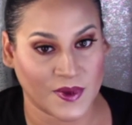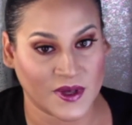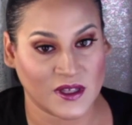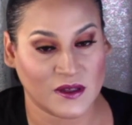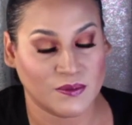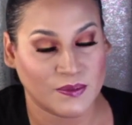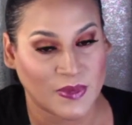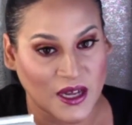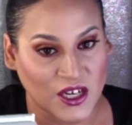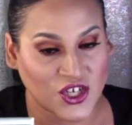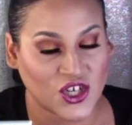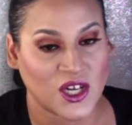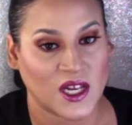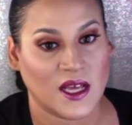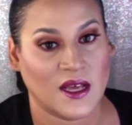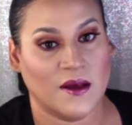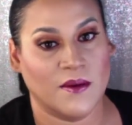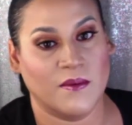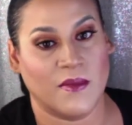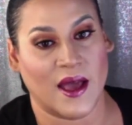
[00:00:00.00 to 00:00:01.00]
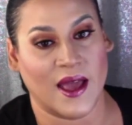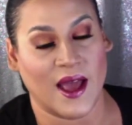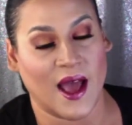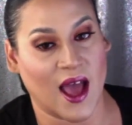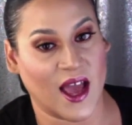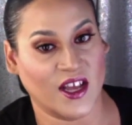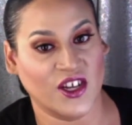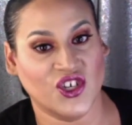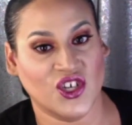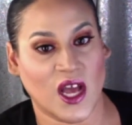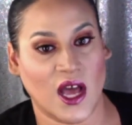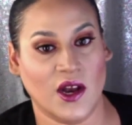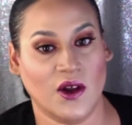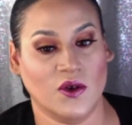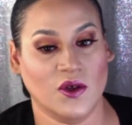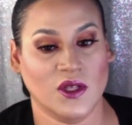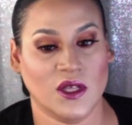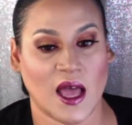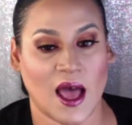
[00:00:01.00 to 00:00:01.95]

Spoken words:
especially my eyeshadows.